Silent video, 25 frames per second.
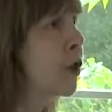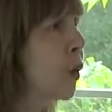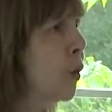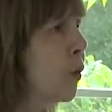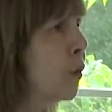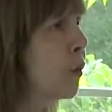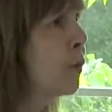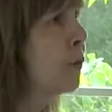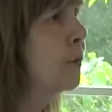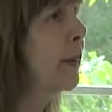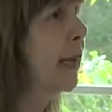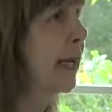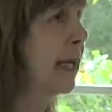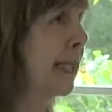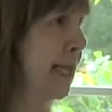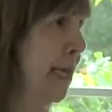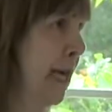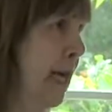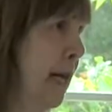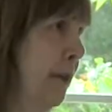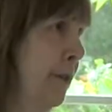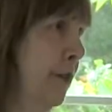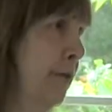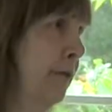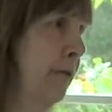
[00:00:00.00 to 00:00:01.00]
so many
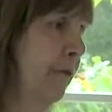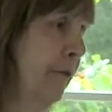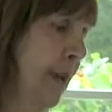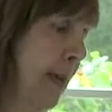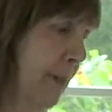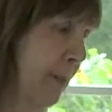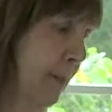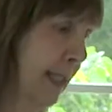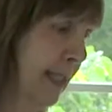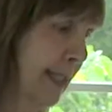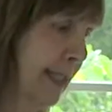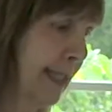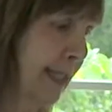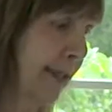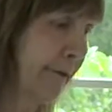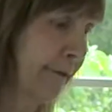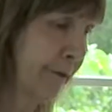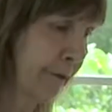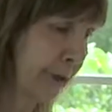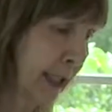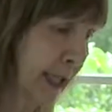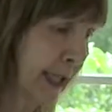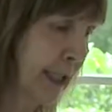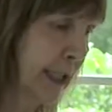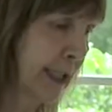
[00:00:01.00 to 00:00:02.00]
other families that
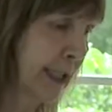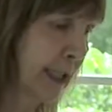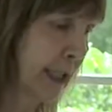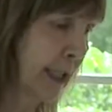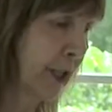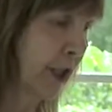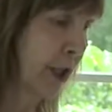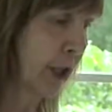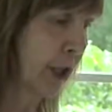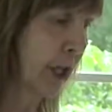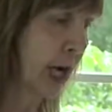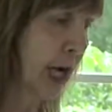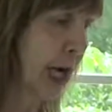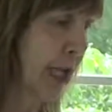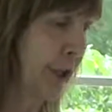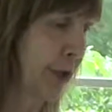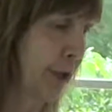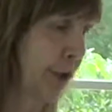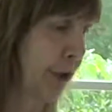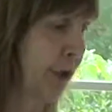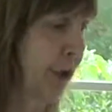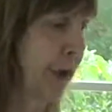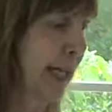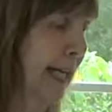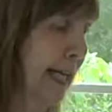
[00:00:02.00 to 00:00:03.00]
flooded in our
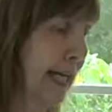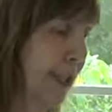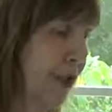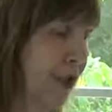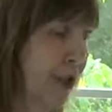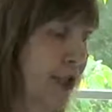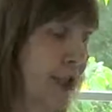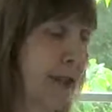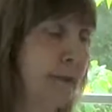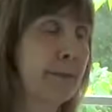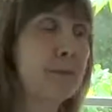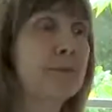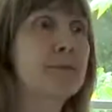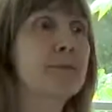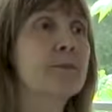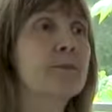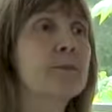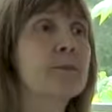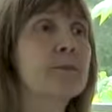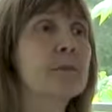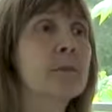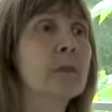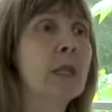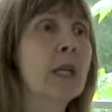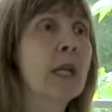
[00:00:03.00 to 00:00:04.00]
congregation.
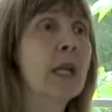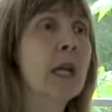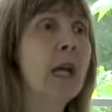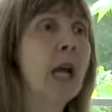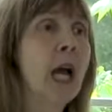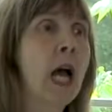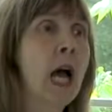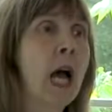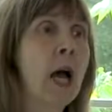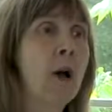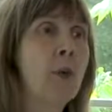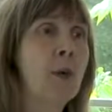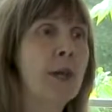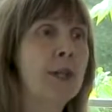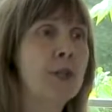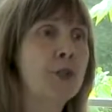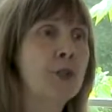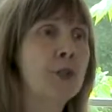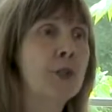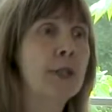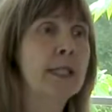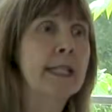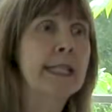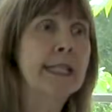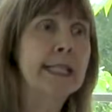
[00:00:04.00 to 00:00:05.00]
I want
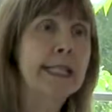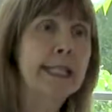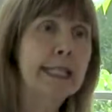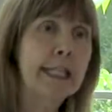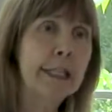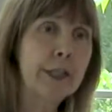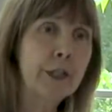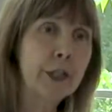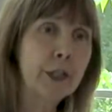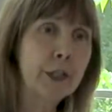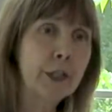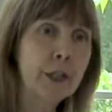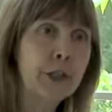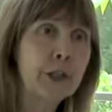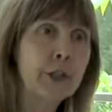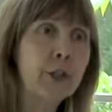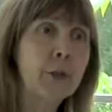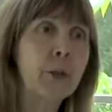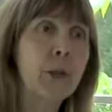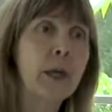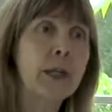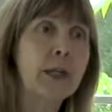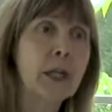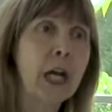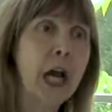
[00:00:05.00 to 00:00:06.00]
you to hear
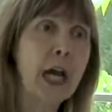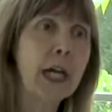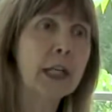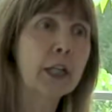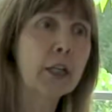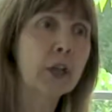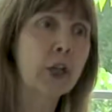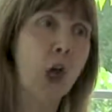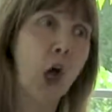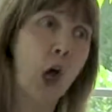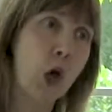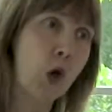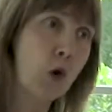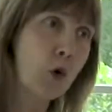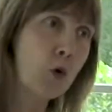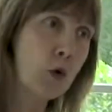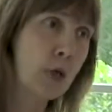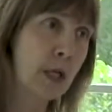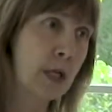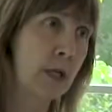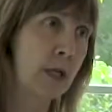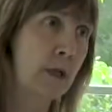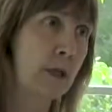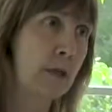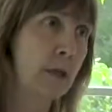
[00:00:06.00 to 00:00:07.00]
you are not
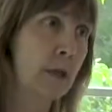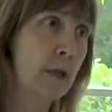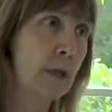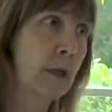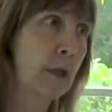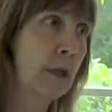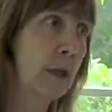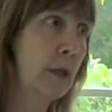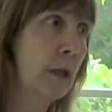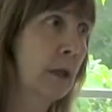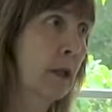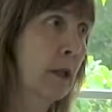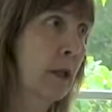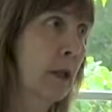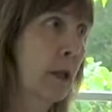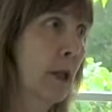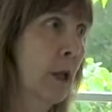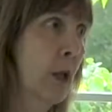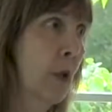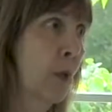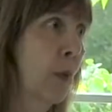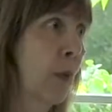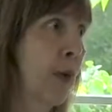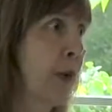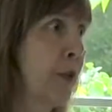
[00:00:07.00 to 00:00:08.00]
alone.
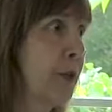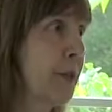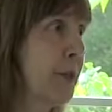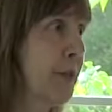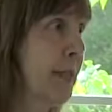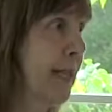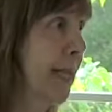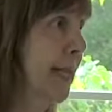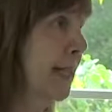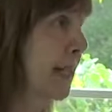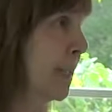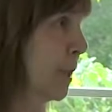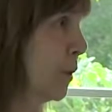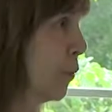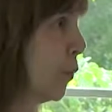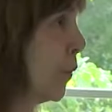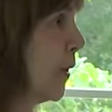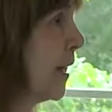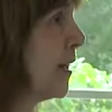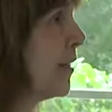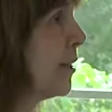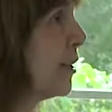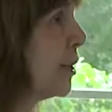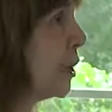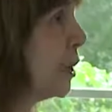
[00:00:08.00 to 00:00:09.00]
We are standing
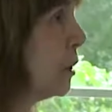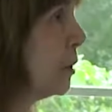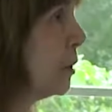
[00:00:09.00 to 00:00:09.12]
with